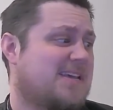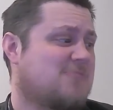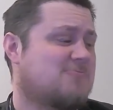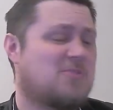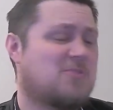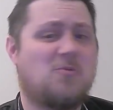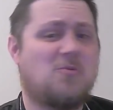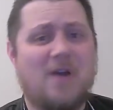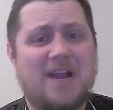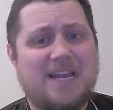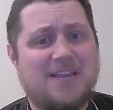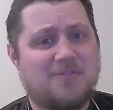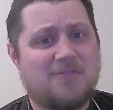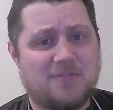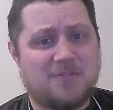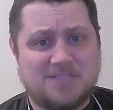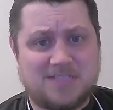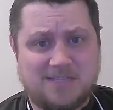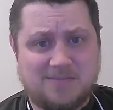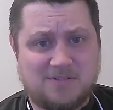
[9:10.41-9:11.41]
Been waiting for
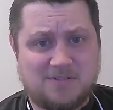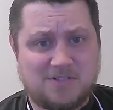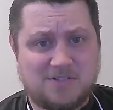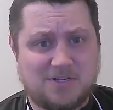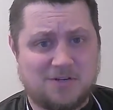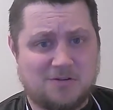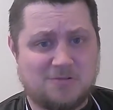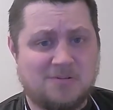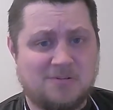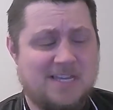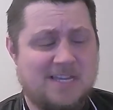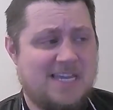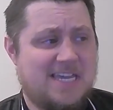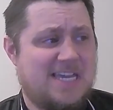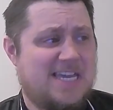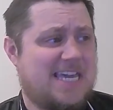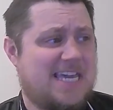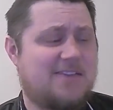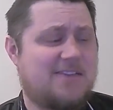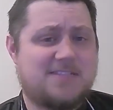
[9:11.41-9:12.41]
a TV show
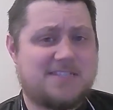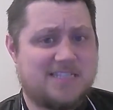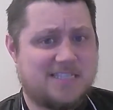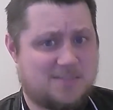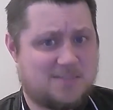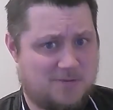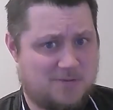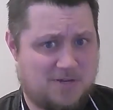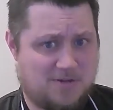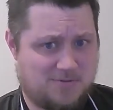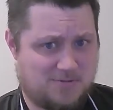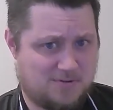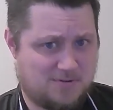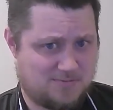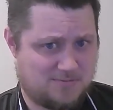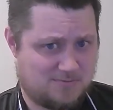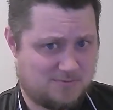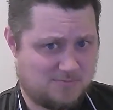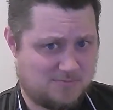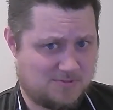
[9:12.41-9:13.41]
ever since we heard those
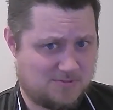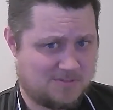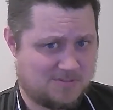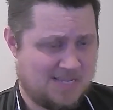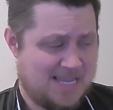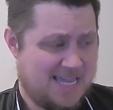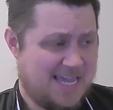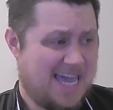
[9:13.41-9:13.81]
rumors,